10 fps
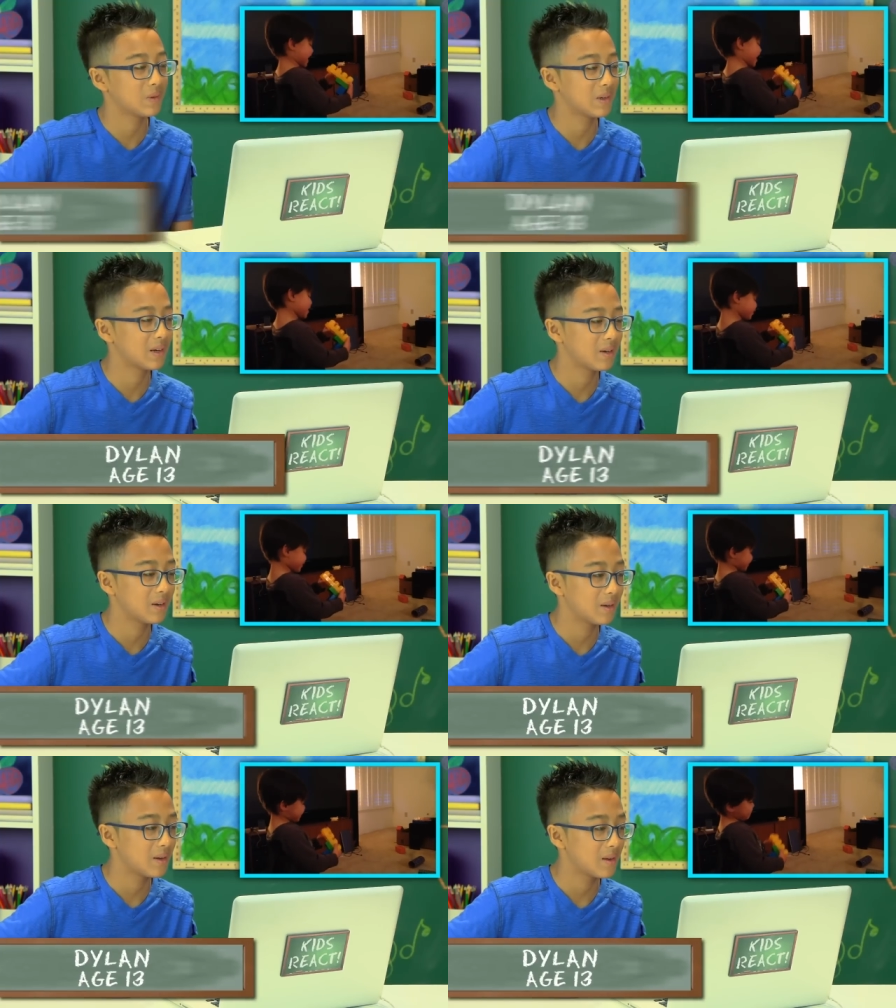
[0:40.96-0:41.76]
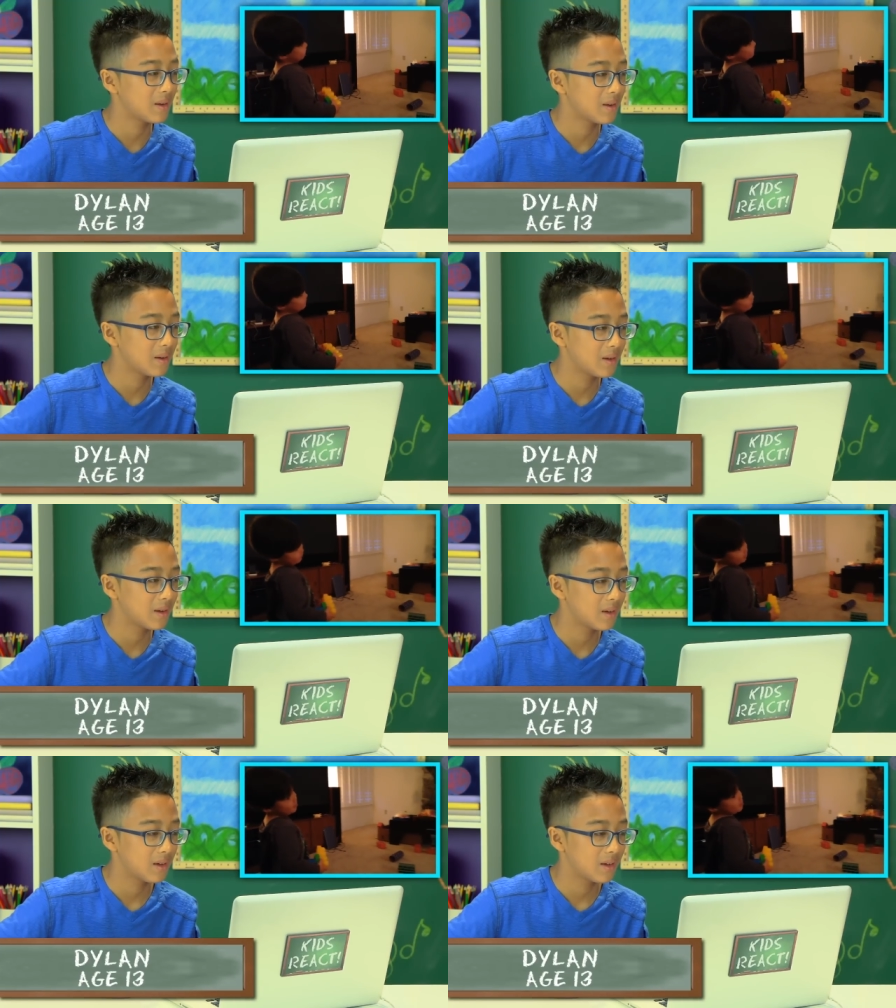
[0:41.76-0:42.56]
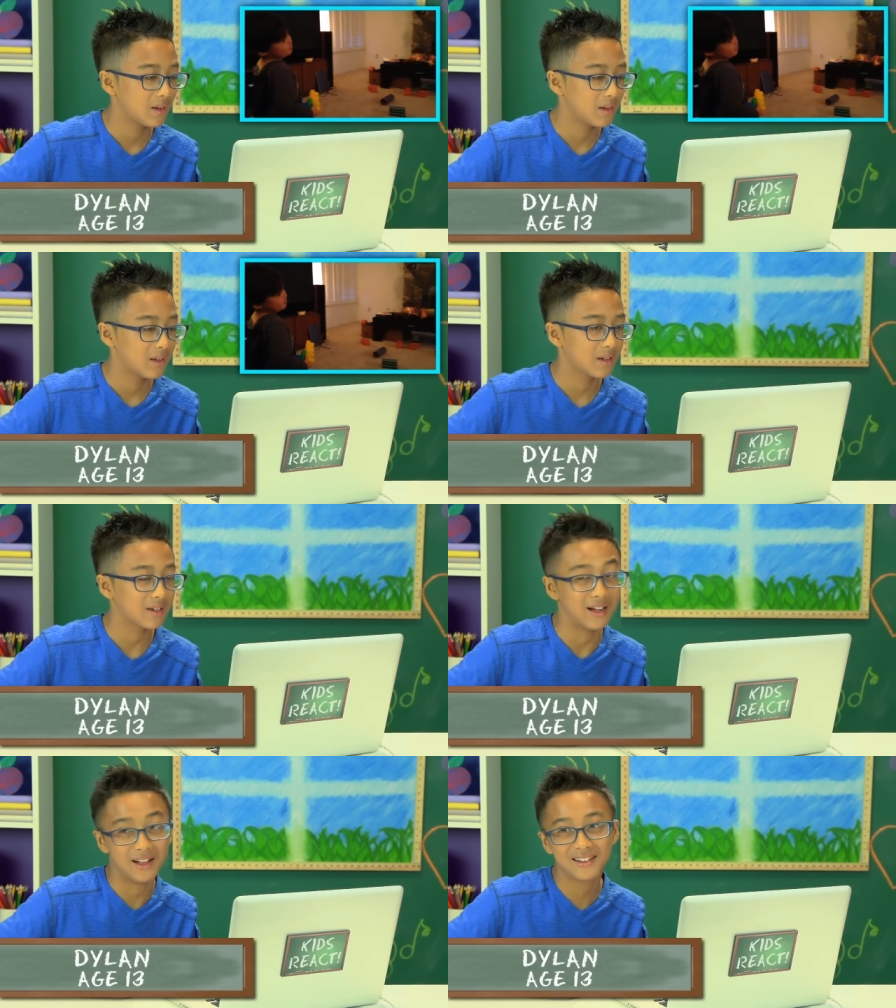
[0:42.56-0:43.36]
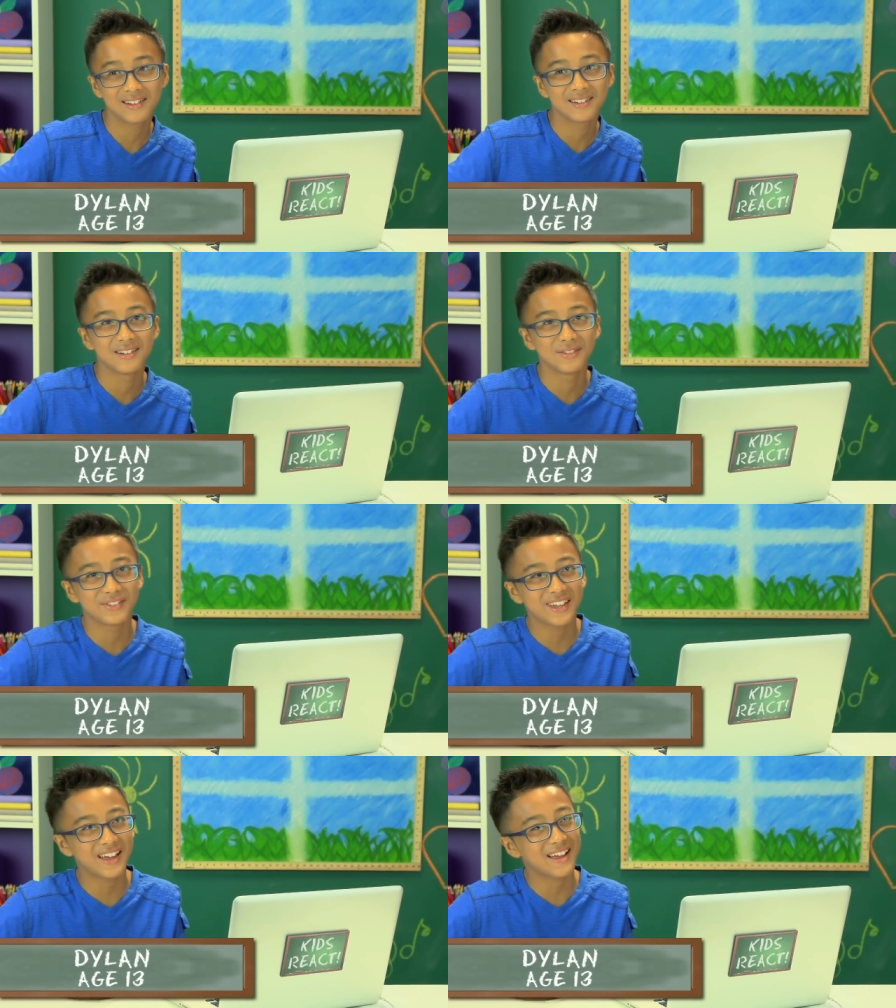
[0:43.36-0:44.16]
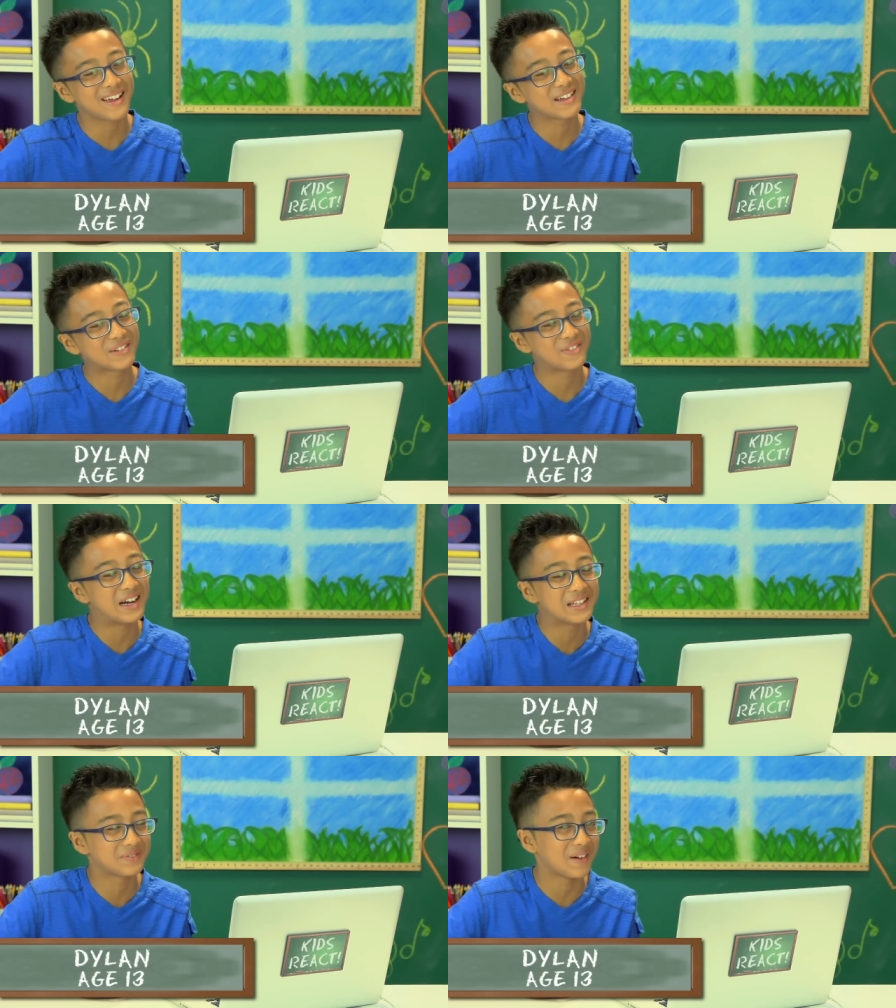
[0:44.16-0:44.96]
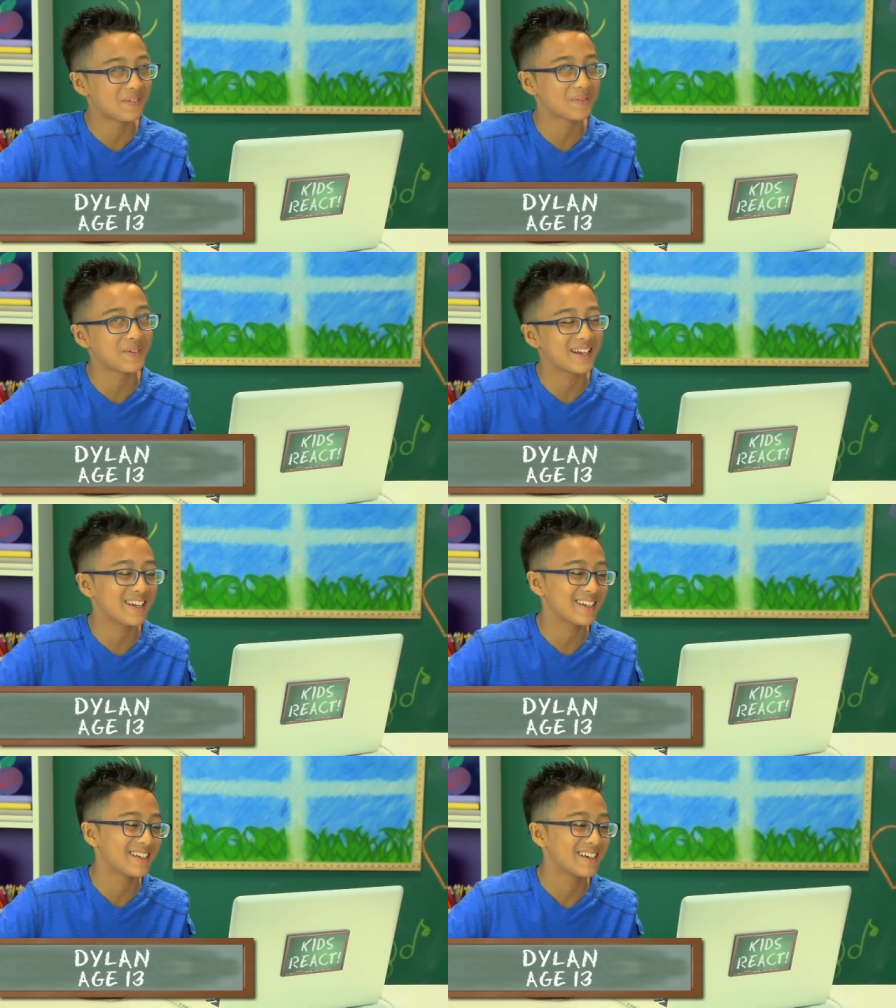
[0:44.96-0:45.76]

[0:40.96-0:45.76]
kind of like a real gun. Kind of, yeah. Your father probably made it.